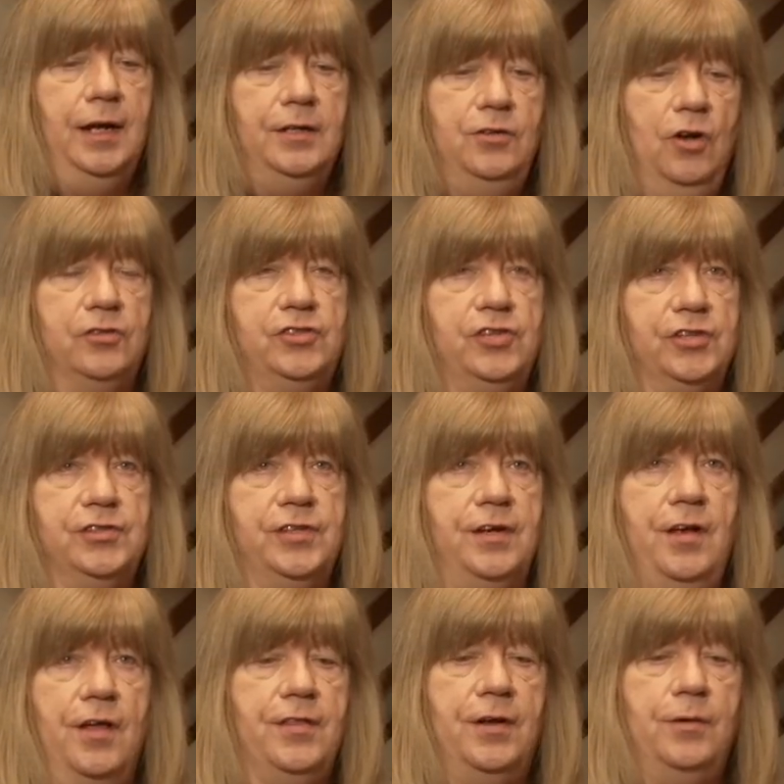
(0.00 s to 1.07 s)
not just
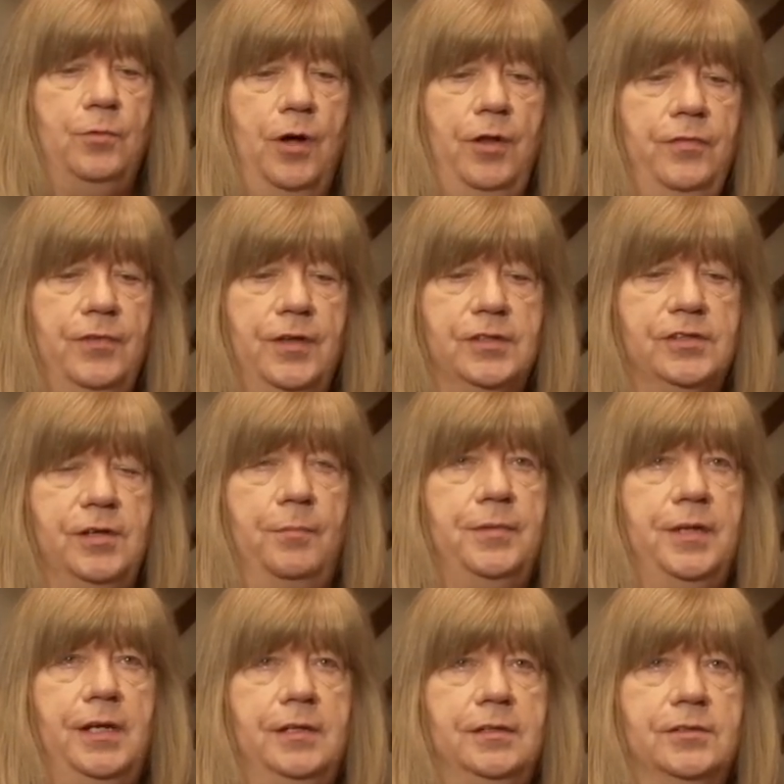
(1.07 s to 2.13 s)
another one that
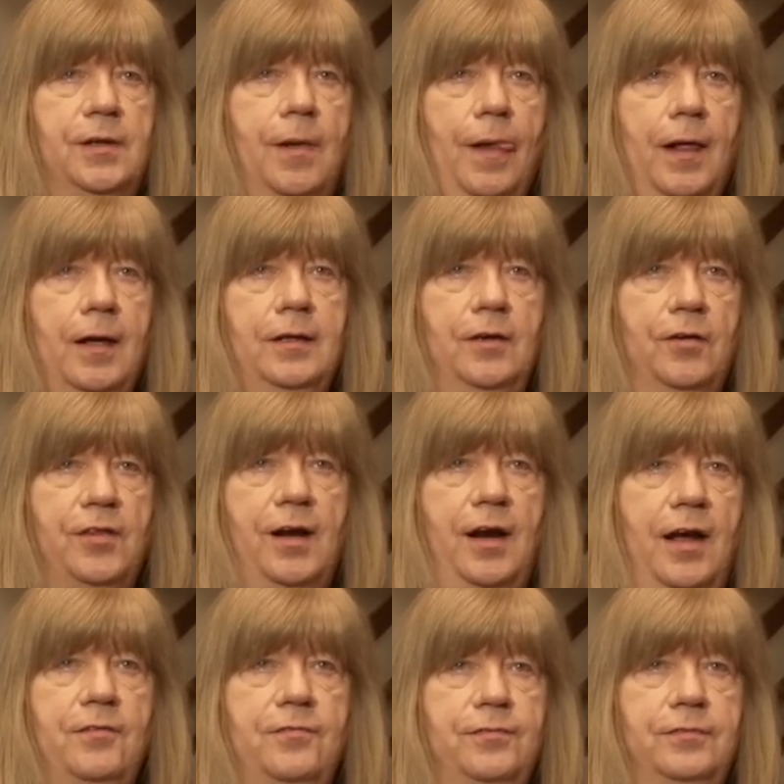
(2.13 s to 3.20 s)
somebody's, that
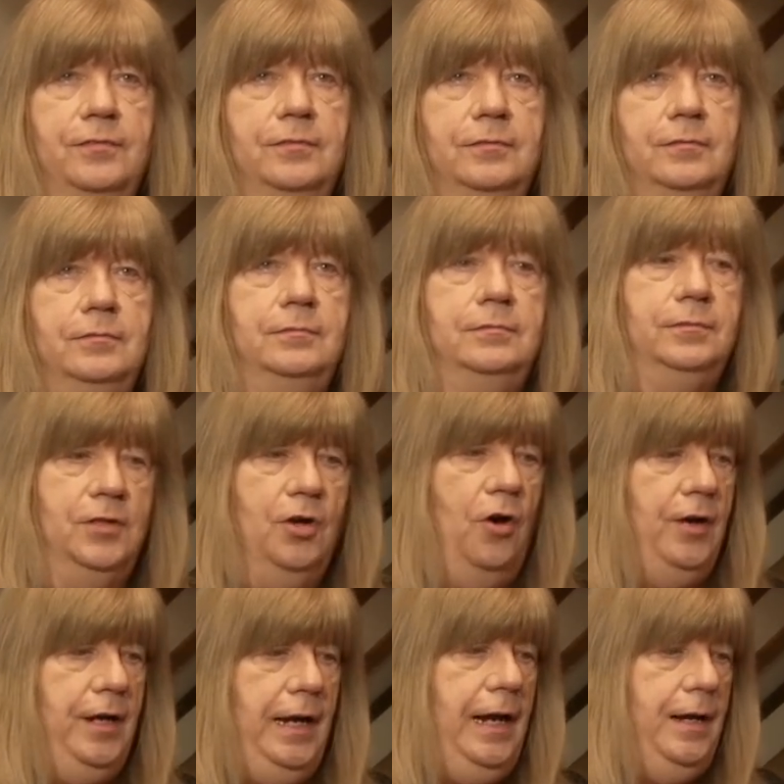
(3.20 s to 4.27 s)
I've
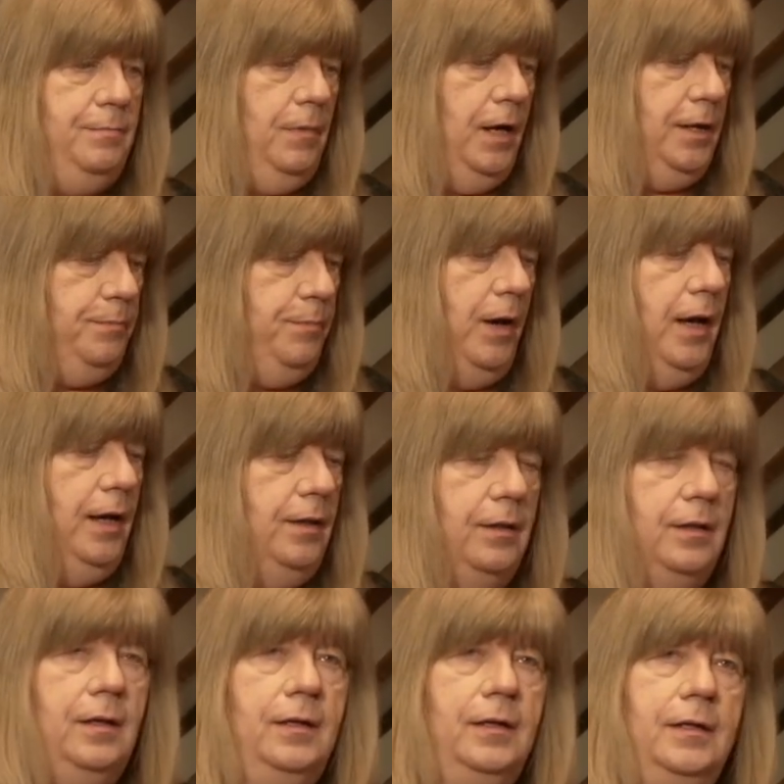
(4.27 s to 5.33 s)
got in my
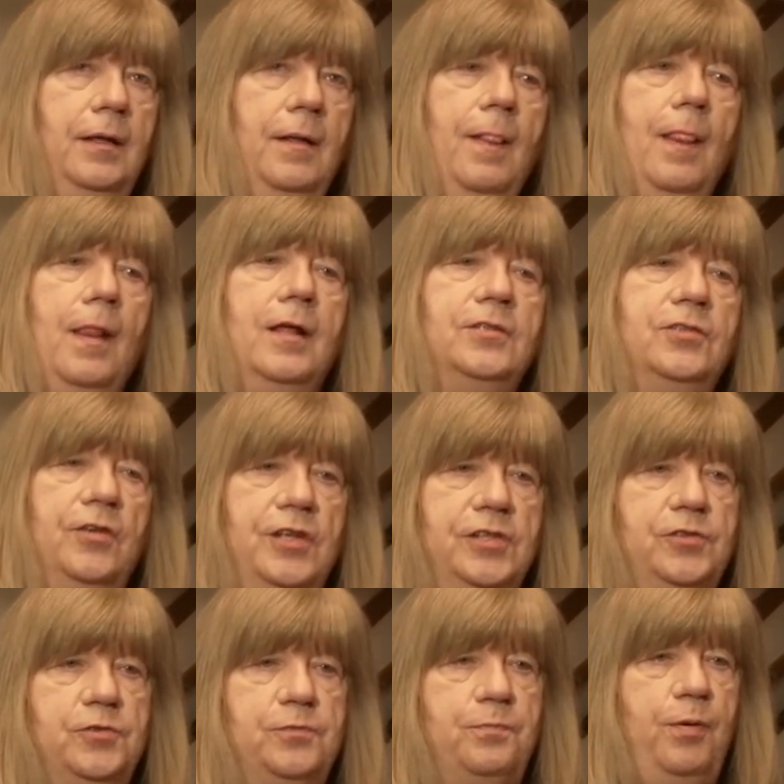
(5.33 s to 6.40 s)
pile. So
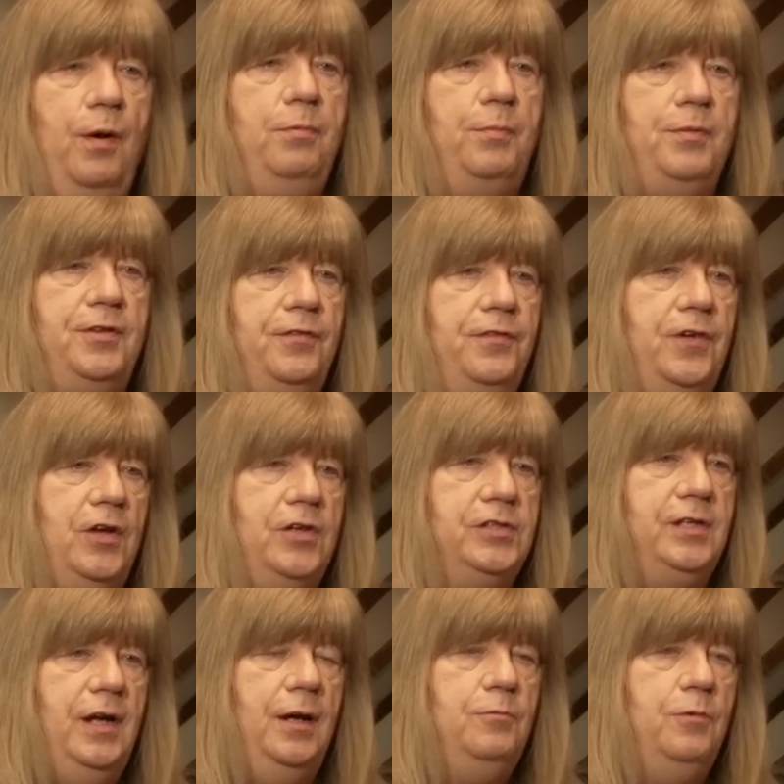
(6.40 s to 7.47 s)
this was probably the
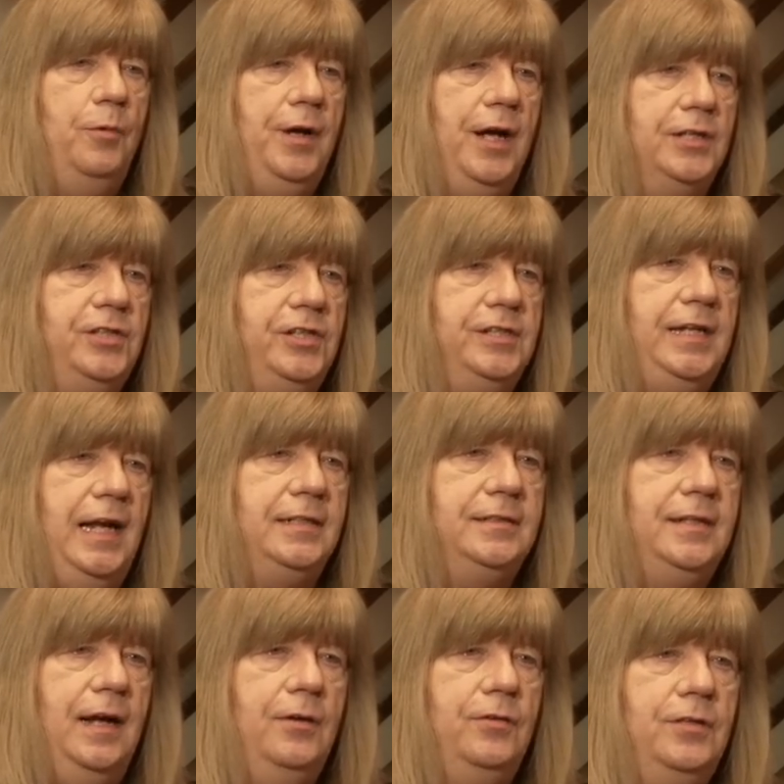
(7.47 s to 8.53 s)
first time where we actually sat
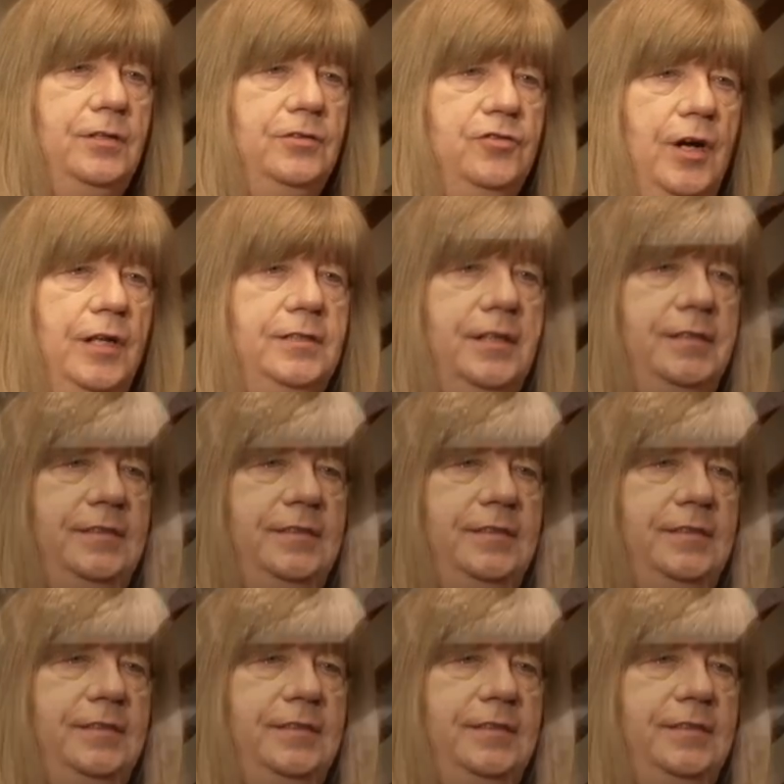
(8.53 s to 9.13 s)
down and tried to